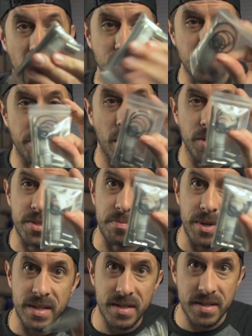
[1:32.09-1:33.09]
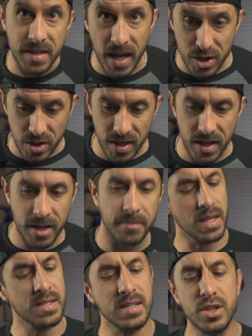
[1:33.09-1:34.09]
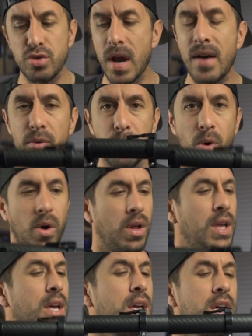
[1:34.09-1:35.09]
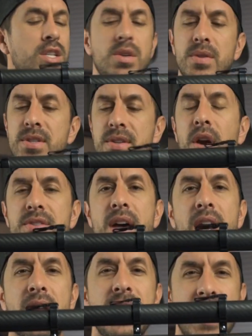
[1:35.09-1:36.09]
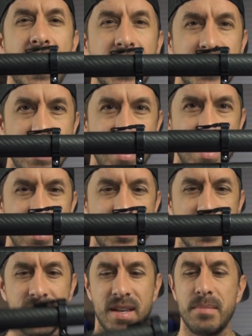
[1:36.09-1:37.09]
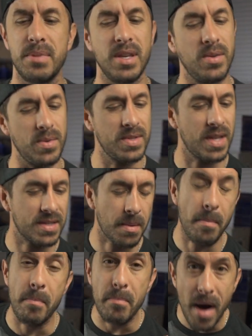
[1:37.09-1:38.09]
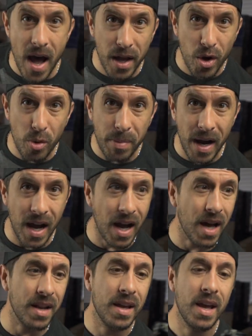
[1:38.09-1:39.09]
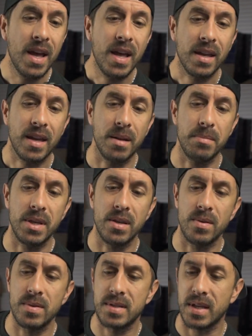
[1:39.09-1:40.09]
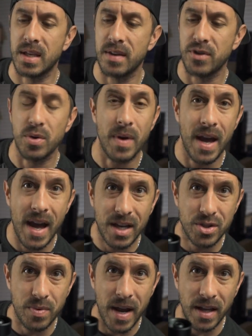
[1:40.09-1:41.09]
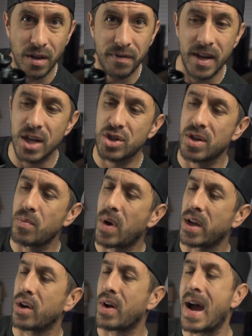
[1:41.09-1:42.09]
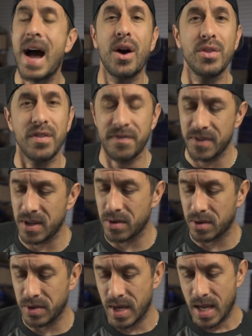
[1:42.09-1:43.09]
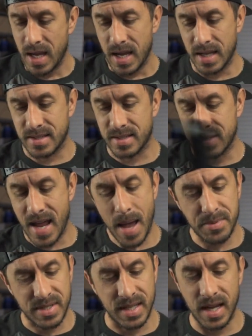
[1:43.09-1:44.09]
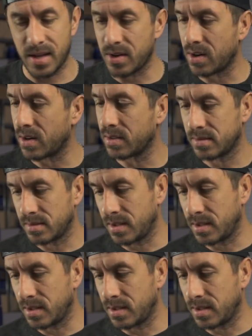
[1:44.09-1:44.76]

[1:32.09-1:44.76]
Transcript: Extra parts and pieces in case you need it. This is the travel pole. Dude, it starts out at 19 inches. Can be used as a monopod. Can be used to give you extra elevation while you're out in the field. It snaps together.